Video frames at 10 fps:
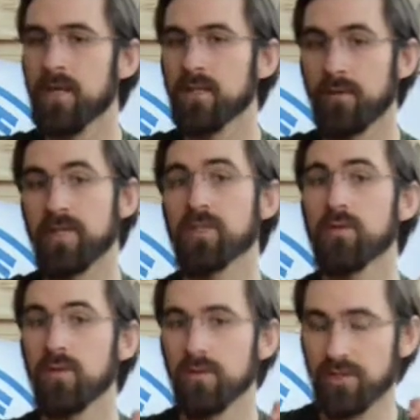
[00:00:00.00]
So his
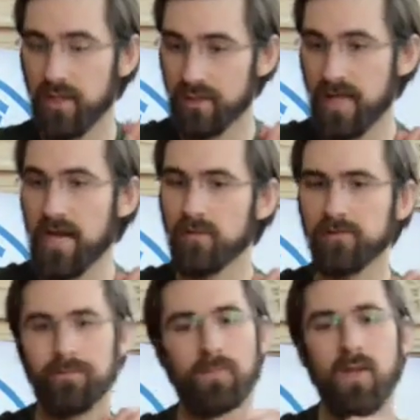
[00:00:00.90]
school shut
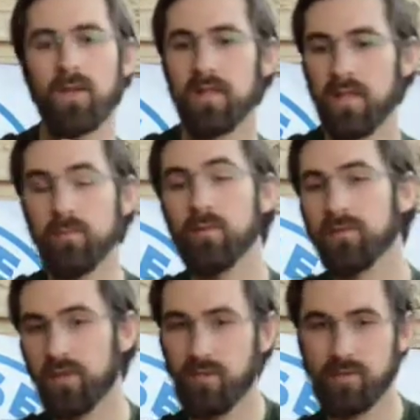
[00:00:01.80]
down. He
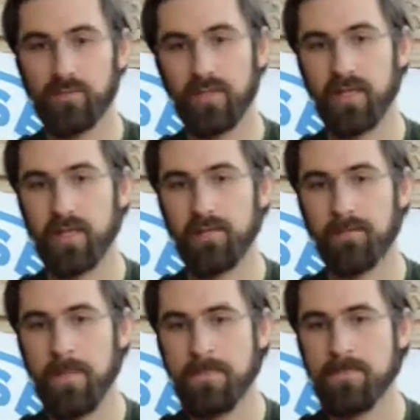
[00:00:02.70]
moved to Costa Rica,
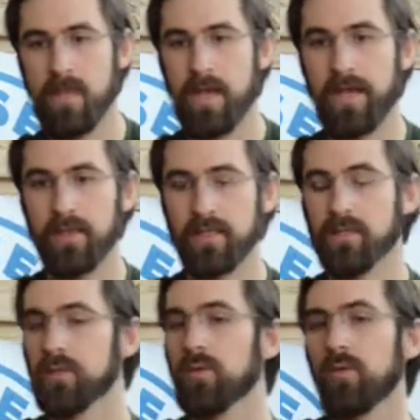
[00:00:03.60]
and
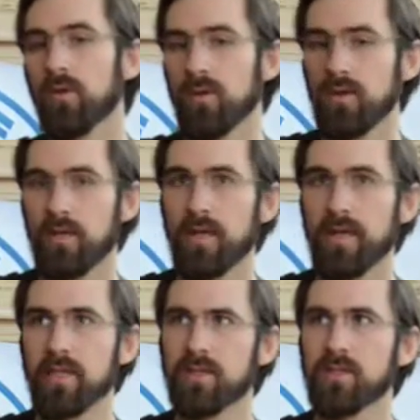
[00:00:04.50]
his school
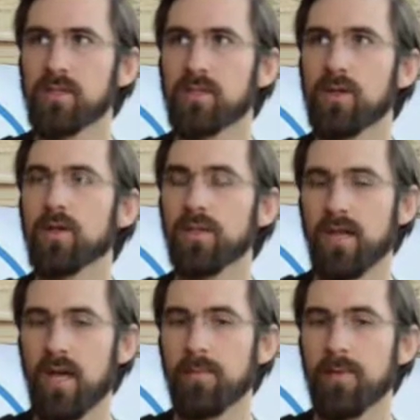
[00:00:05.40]
started
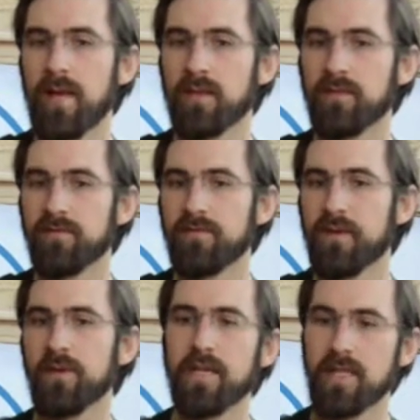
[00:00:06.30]
up at the
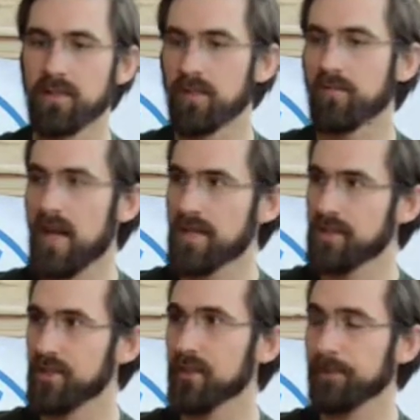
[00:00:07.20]
very end of
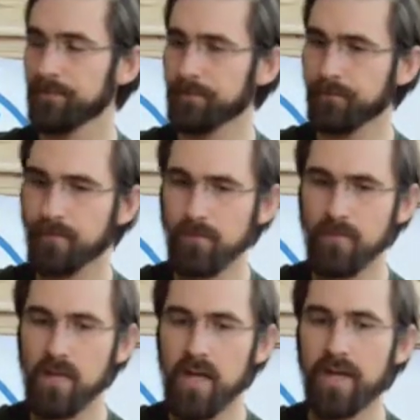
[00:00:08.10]
last year.
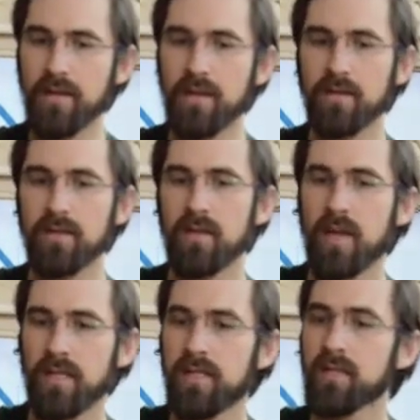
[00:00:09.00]
And then
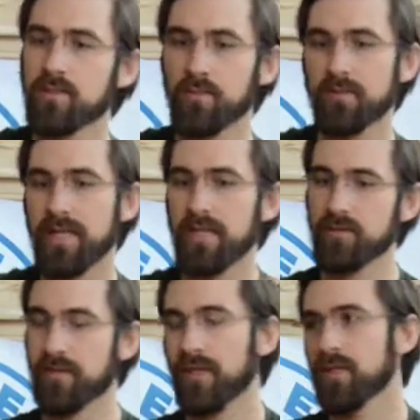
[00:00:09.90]
he is
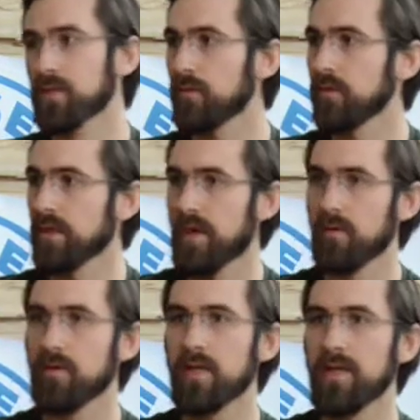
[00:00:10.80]
re-entering his school
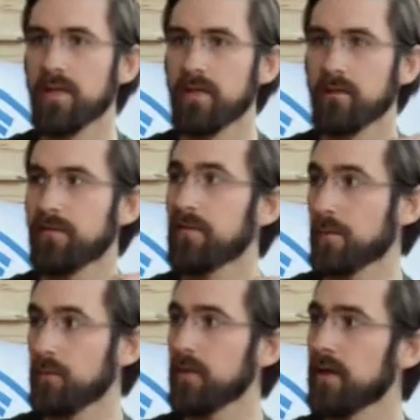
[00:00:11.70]
now in
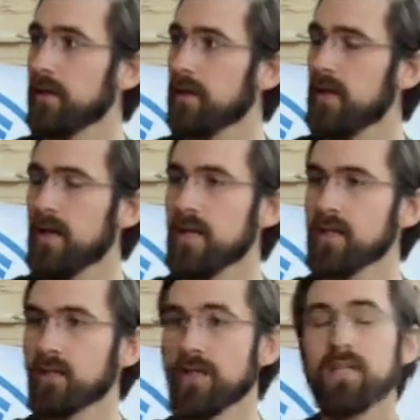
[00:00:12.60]
February.
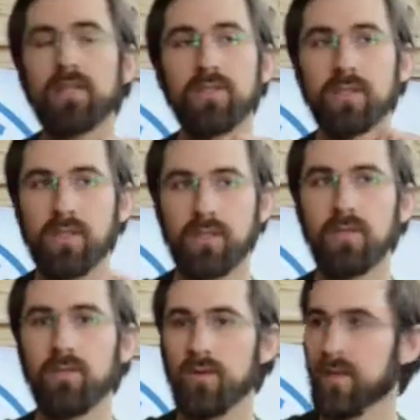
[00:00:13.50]
So he's actually
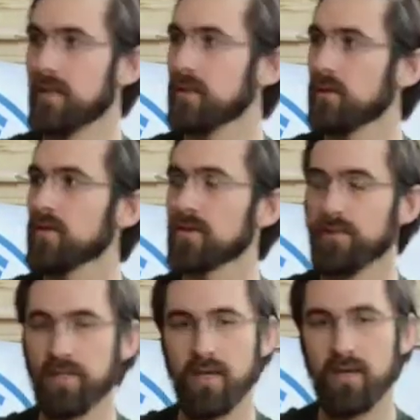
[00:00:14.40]
still working in Costa
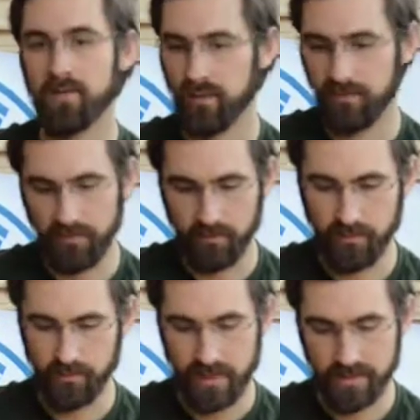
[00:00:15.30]
Rica. I was on the phone
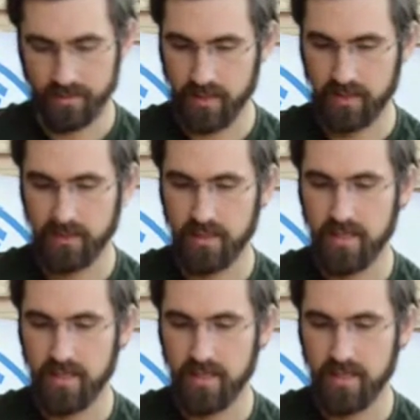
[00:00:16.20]
with him last night.